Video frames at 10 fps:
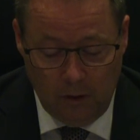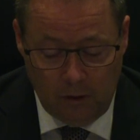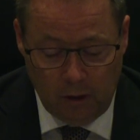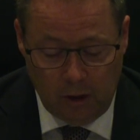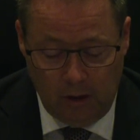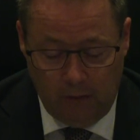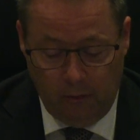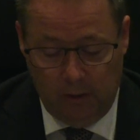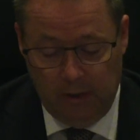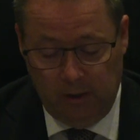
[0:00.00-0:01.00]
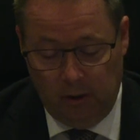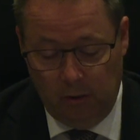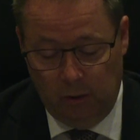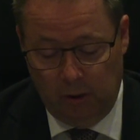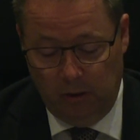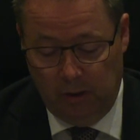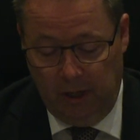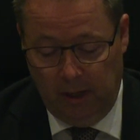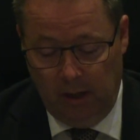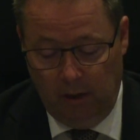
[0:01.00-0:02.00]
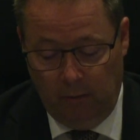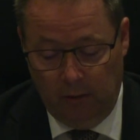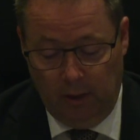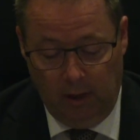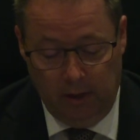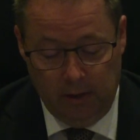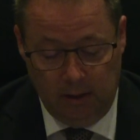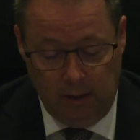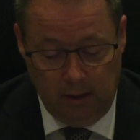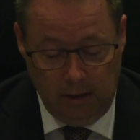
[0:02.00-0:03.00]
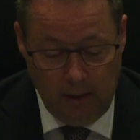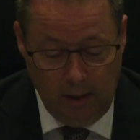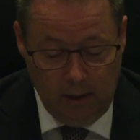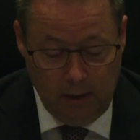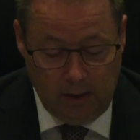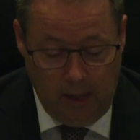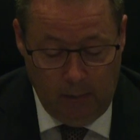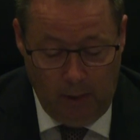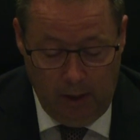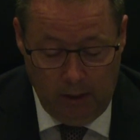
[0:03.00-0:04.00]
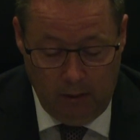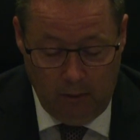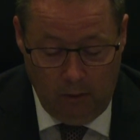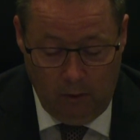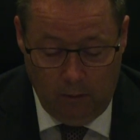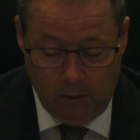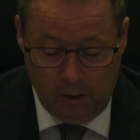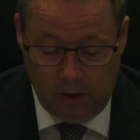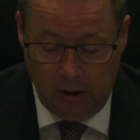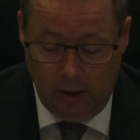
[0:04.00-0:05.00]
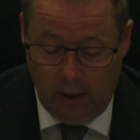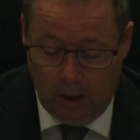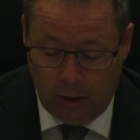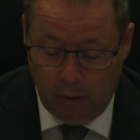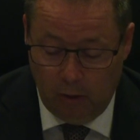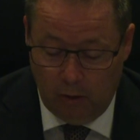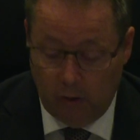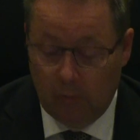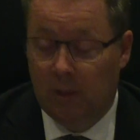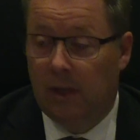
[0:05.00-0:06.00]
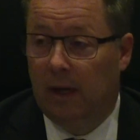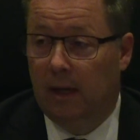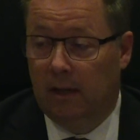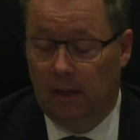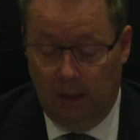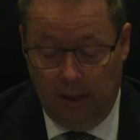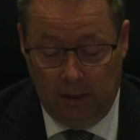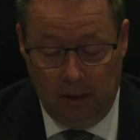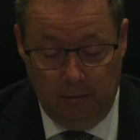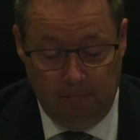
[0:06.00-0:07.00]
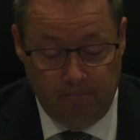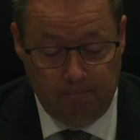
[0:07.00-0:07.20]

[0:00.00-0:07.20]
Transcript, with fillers: Such an effort is a huge undertaking for the Alliance in the time ahead of us and should not be taken lightly.